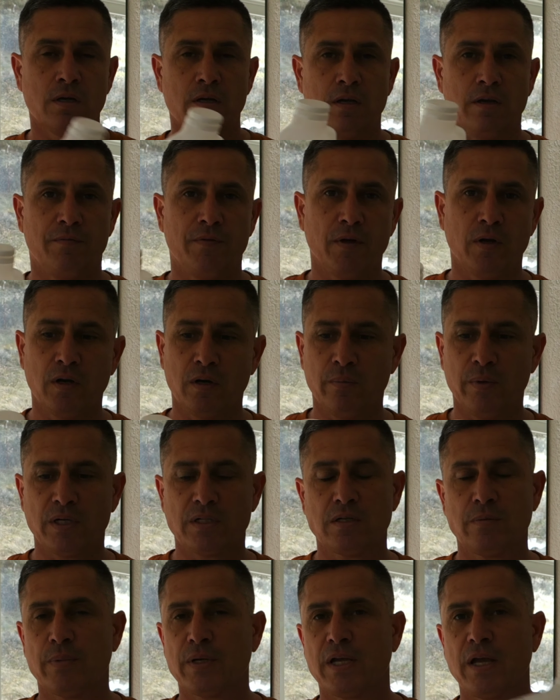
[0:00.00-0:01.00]
If you're going to
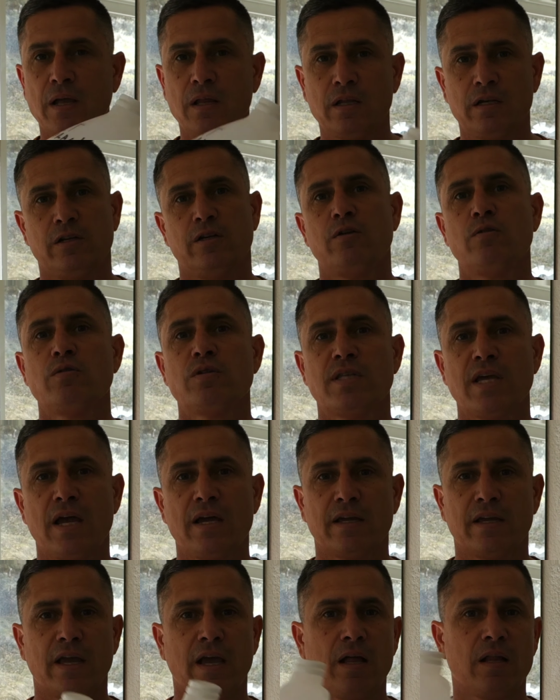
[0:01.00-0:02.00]
mix up a gallon, use
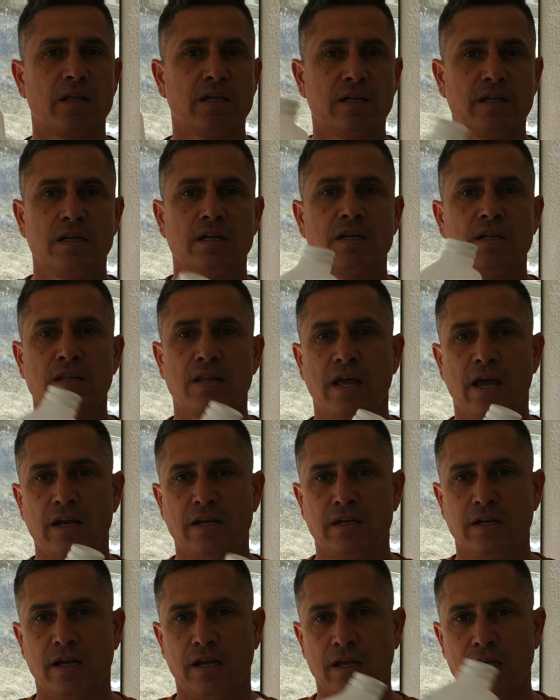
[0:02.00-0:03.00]
that gallon
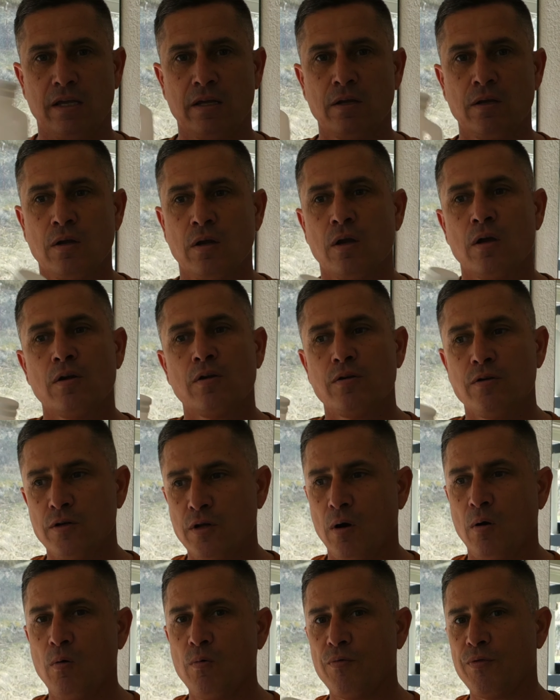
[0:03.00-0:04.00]
that day.
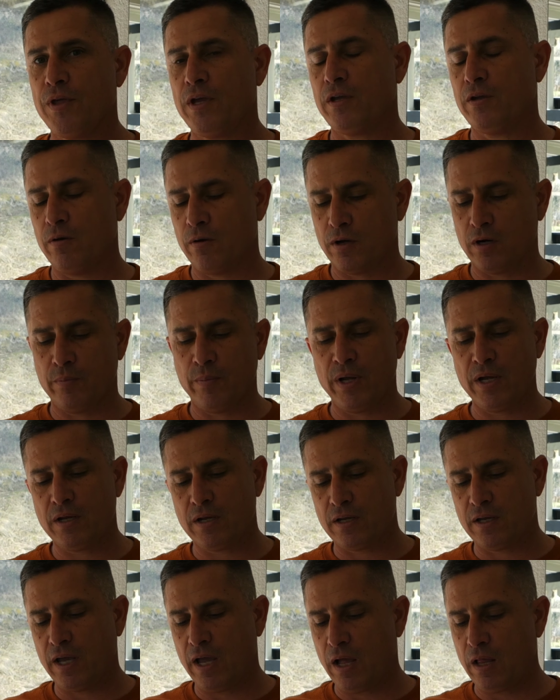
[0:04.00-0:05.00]
Don't think you're going to
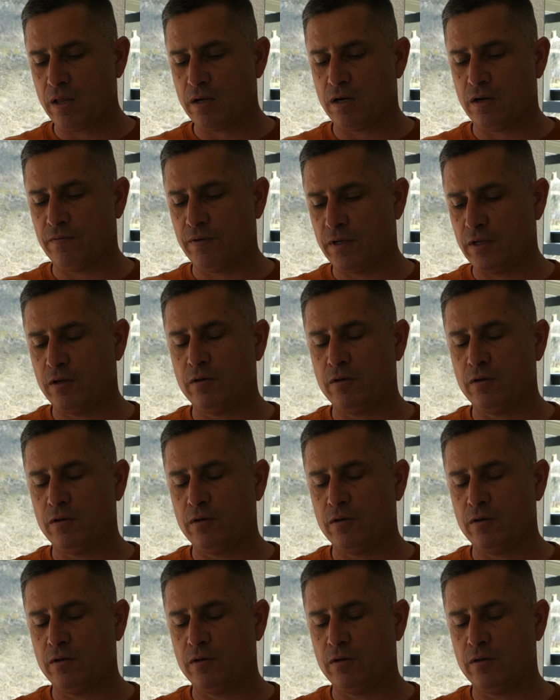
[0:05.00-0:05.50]
make a gallon of it.